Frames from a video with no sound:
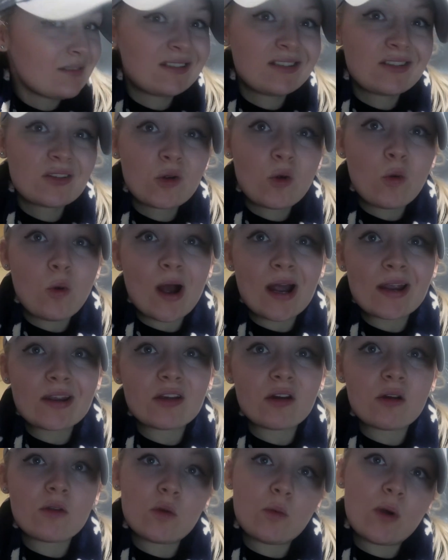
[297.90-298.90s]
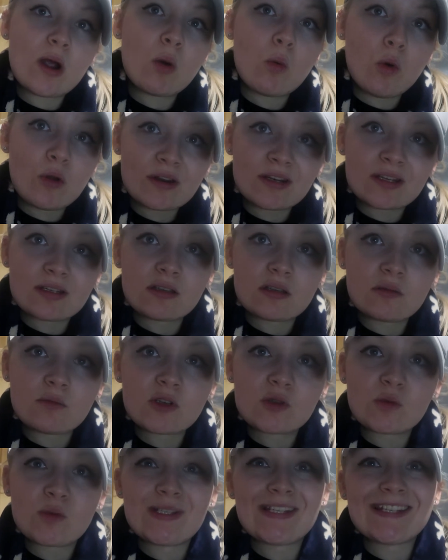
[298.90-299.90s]
didn't quite go the way I wanted it to,
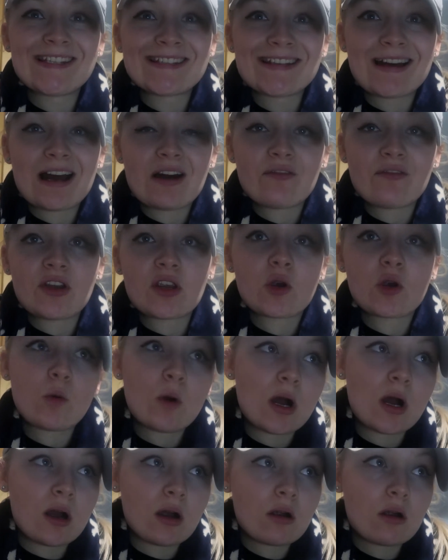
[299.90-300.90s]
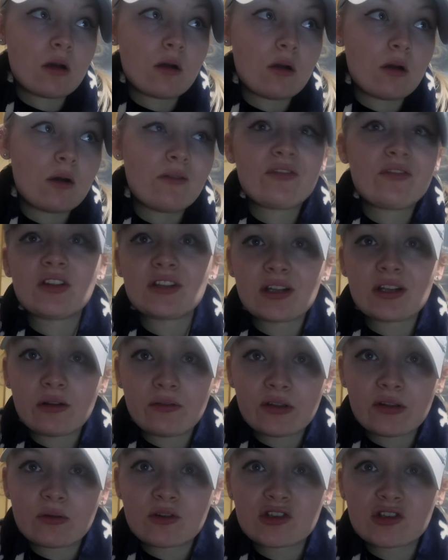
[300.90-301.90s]
because we didn't have any quark or
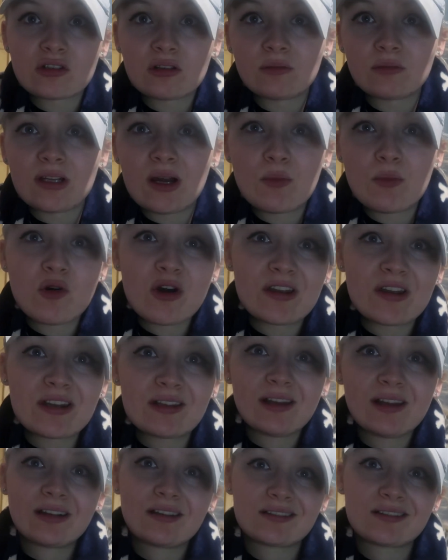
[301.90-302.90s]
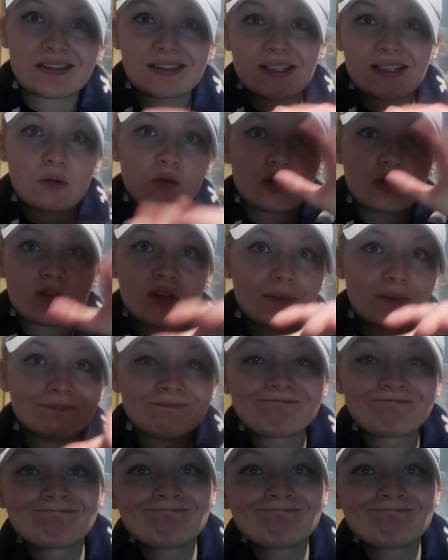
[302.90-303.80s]
Philadelphia, which normally I put in it like as a sour cream.